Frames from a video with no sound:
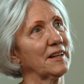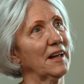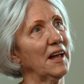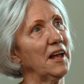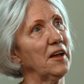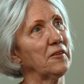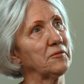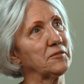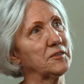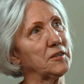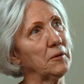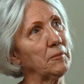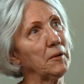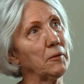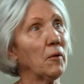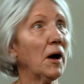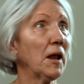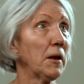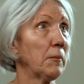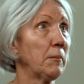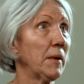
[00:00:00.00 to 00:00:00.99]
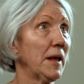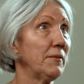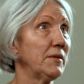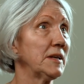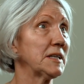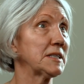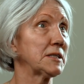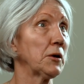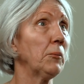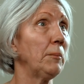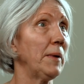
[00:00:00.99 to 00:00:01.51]
to have somebody want a baby
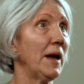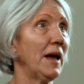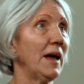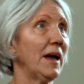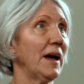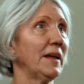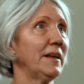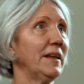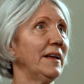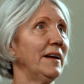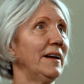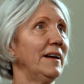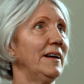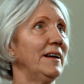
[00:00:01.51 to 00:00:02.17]
so bad